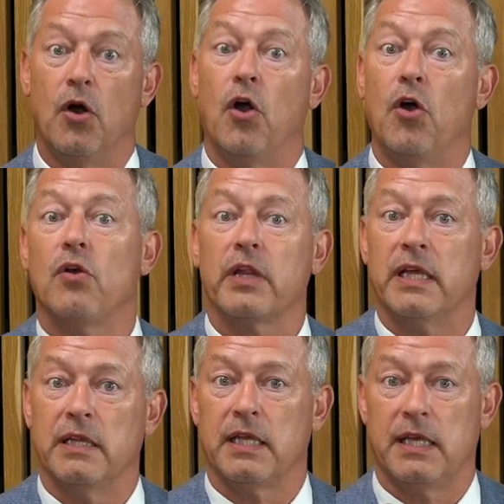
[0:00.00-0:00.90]
early
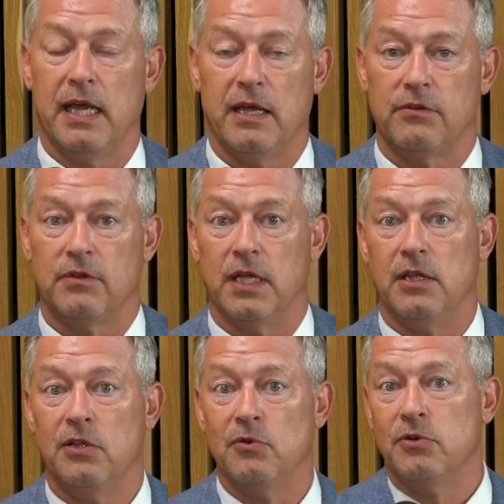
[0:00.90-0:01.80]
in the case that
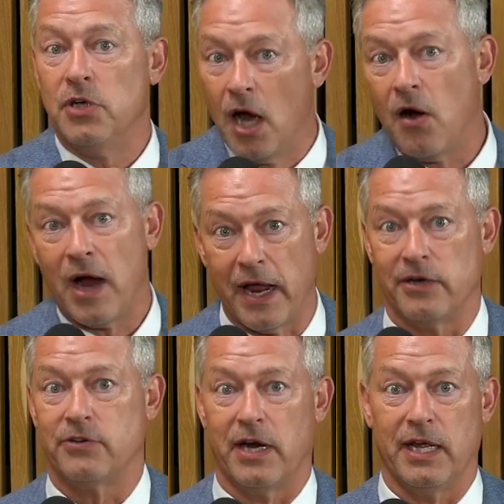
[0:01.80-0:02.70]
you know how to
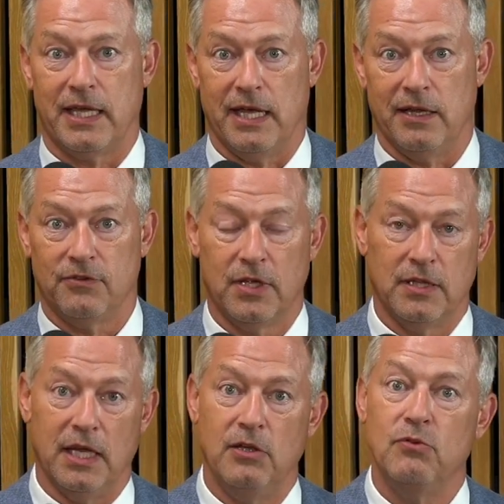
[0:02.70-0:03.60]
try a case,
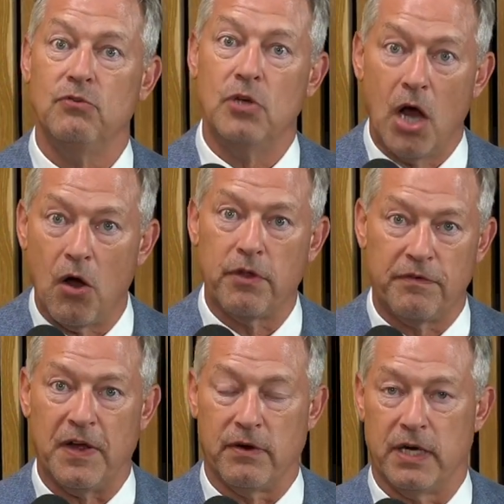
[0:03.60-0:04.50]
that you know the
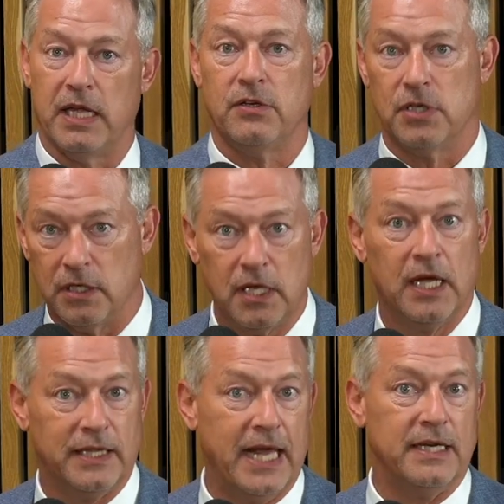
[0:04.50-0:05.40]
foundation
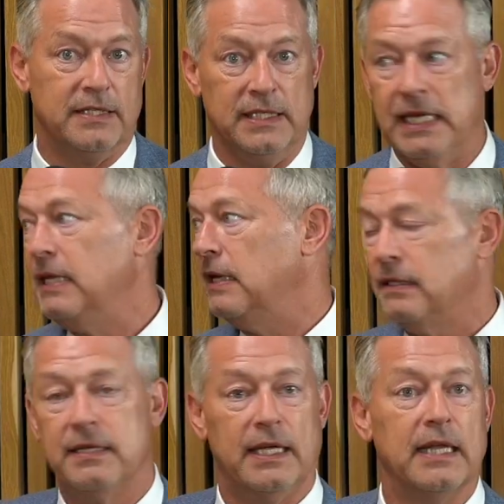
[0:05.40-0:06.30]
that is
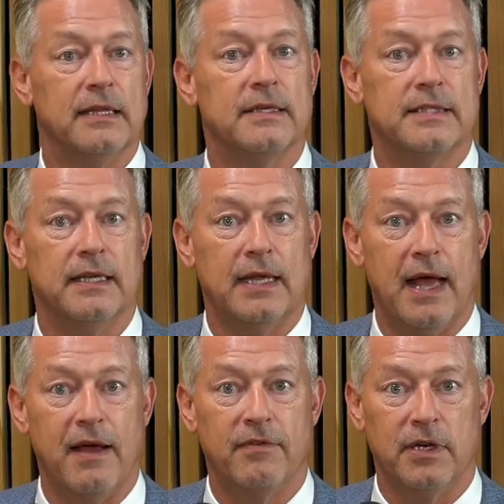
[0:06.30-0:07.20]
needed to get this into
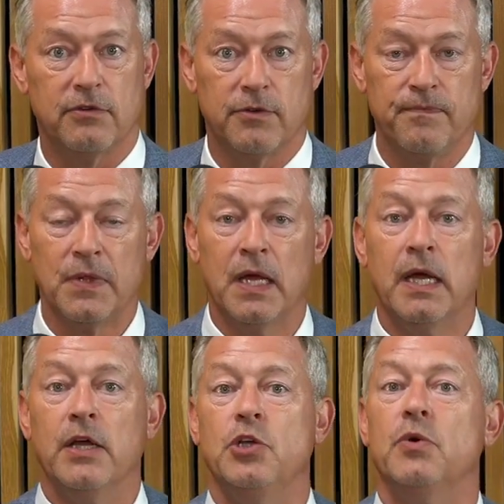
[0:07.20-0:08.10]
evidence,
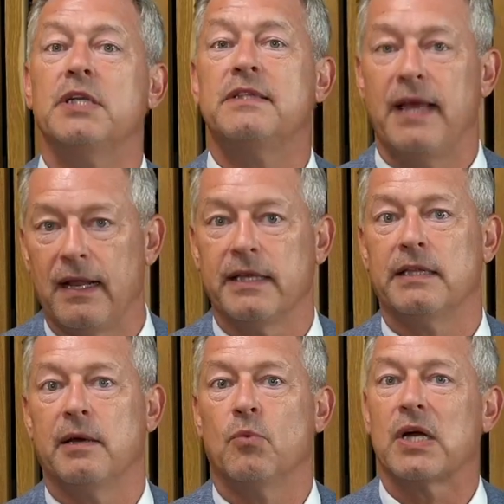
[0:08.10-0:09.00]
you are telling
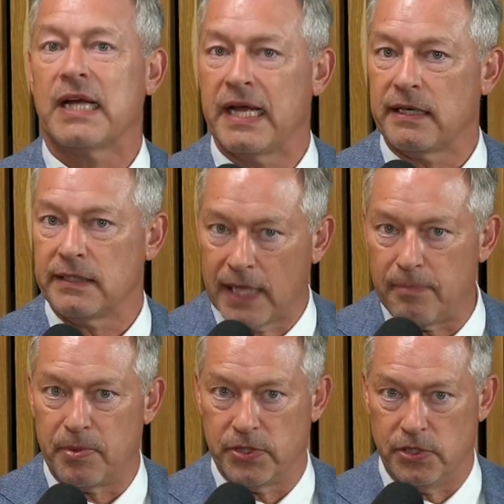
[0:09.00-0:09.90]
them what kind of
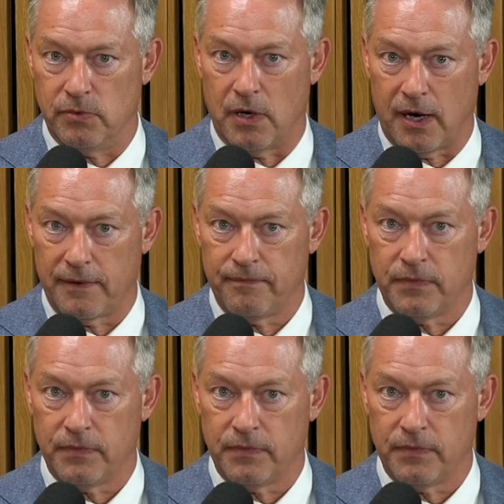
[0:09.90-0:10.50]
leopard you are,